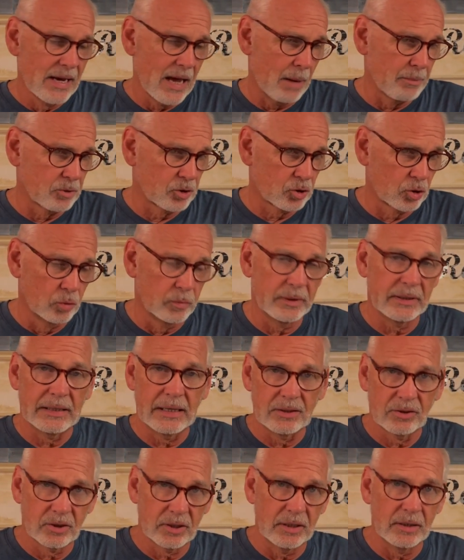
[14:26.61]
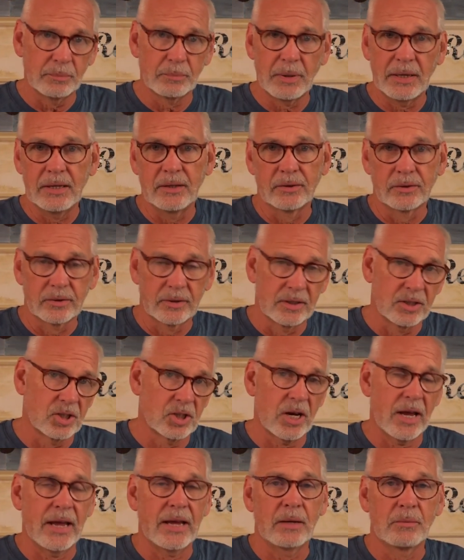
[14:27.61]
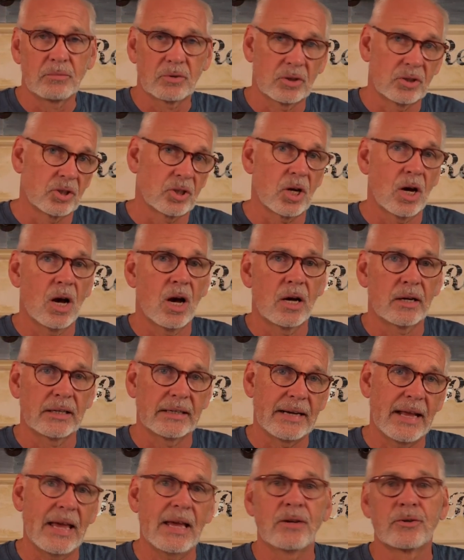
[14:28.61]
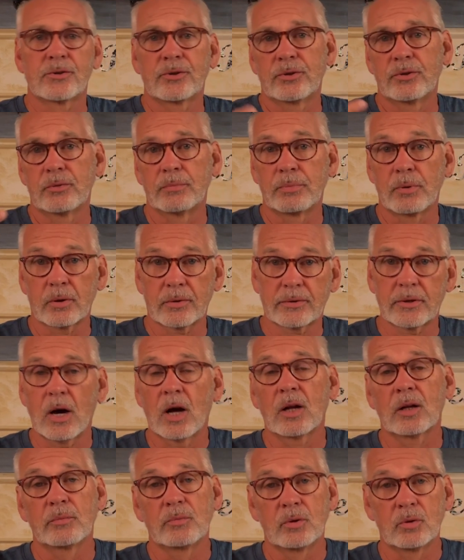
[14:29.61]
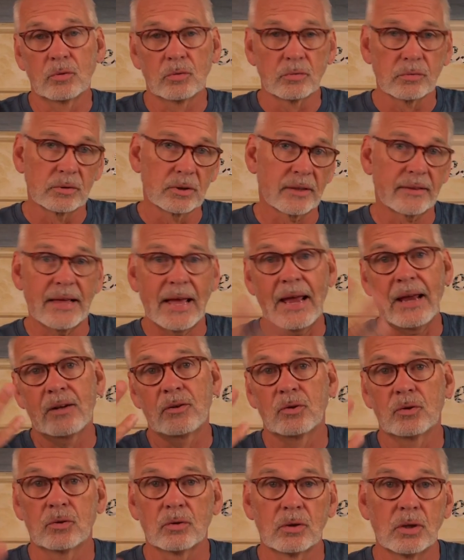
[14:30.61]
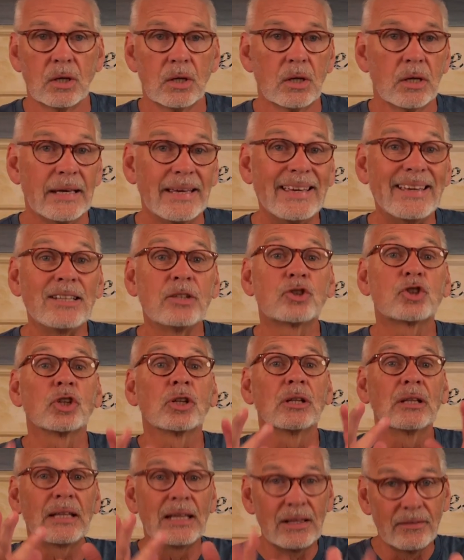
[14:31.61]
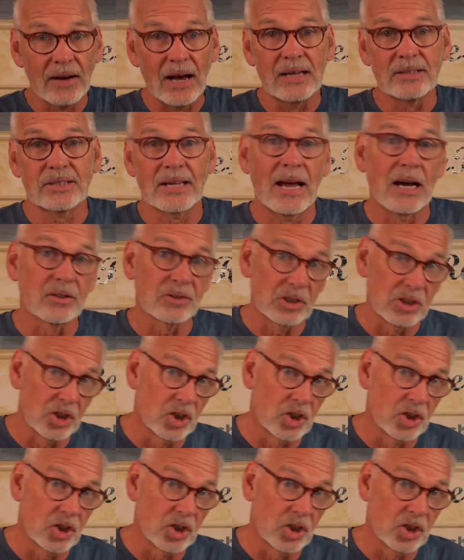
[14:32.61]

I'm assuming they see Peter and James and John and Andrew, Bartholomew, Nathaniel into Levi's house.